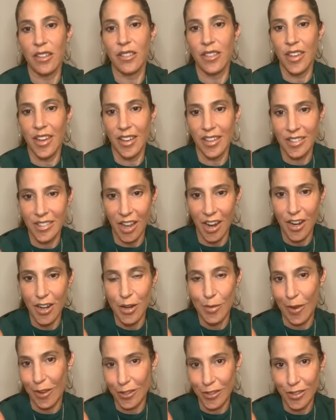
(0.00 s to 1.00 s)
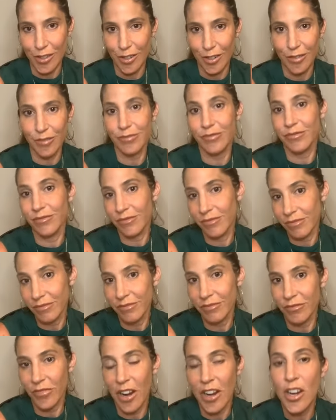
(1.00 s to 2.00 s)
the anxiety monster,
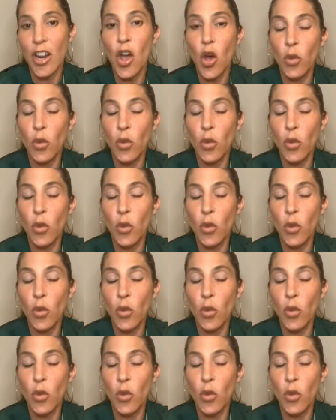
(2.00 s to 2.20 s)
right?